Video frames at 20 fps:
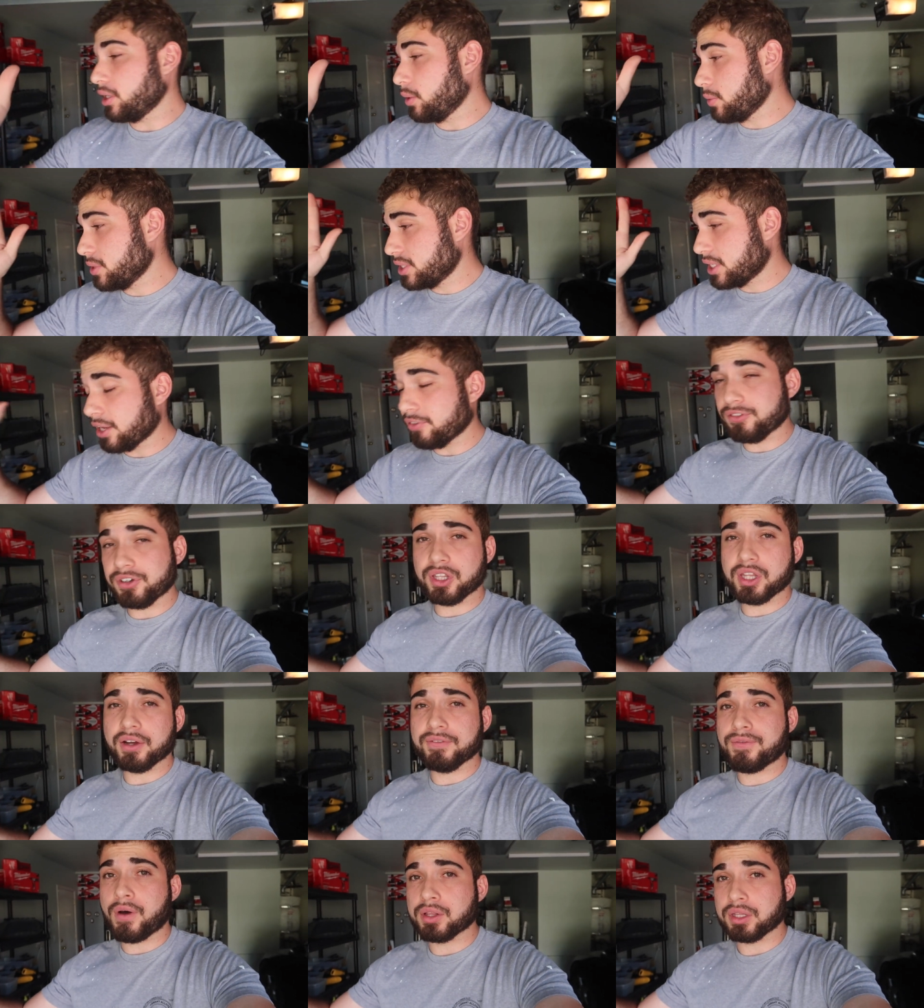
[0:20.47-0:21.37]
It was definitely
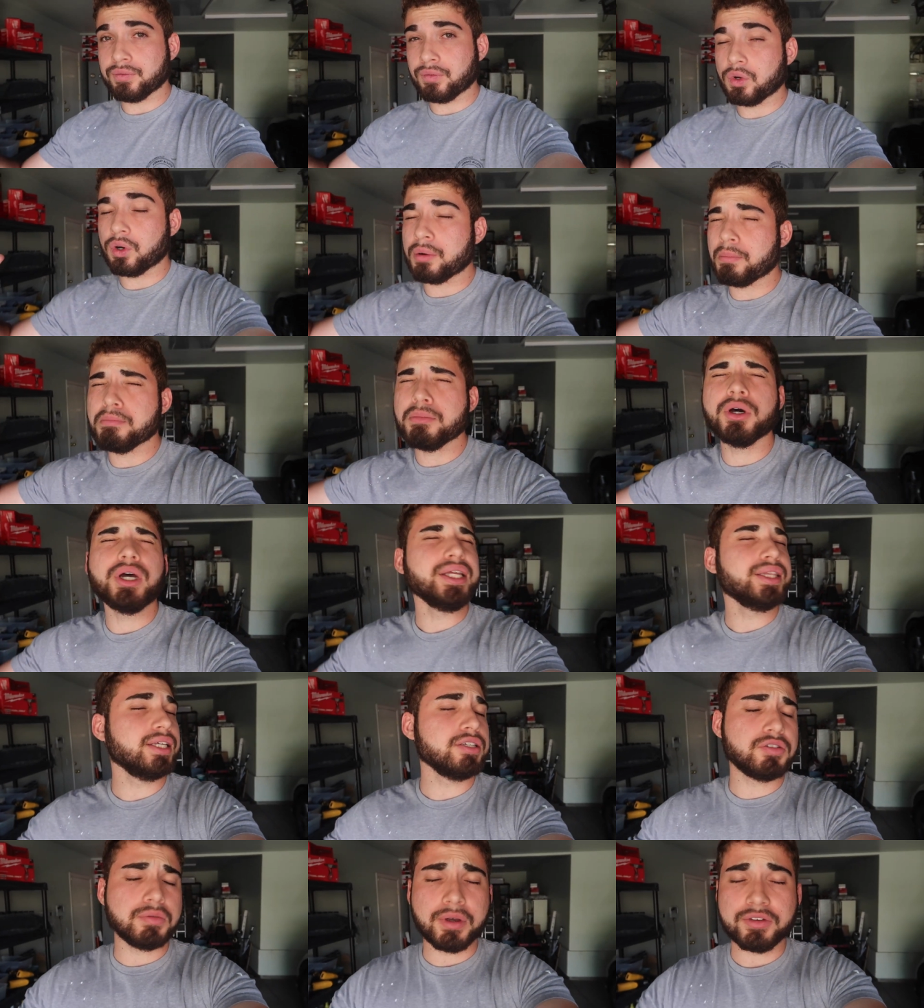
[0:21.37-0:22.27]
their fault. I've ordered a million
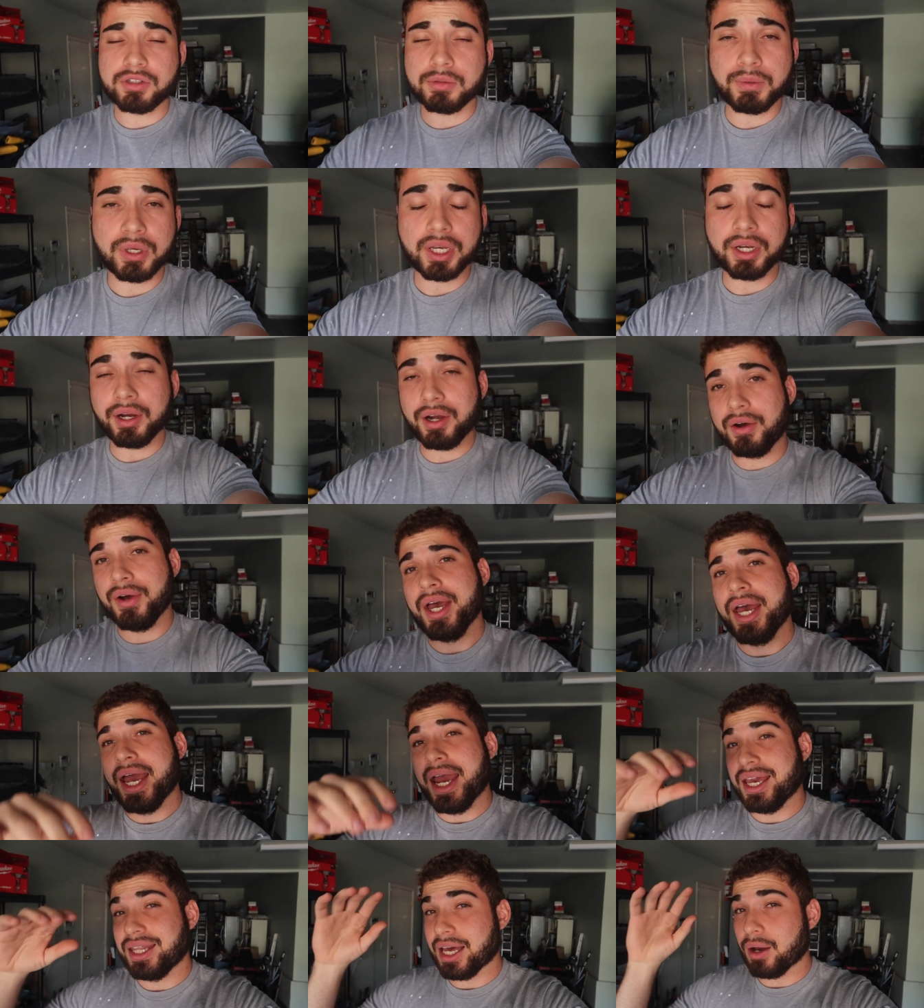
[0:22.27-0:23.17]
things from FCP Euro
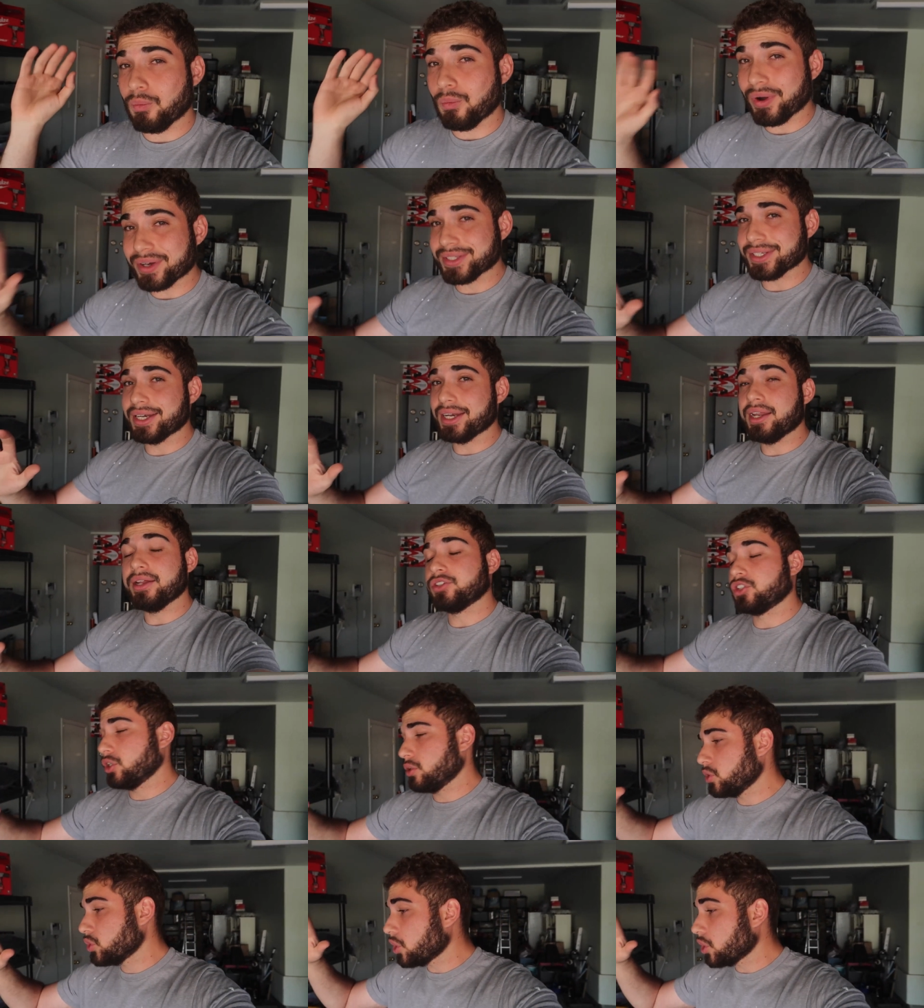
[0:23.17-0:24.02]
and that wasn't an issue.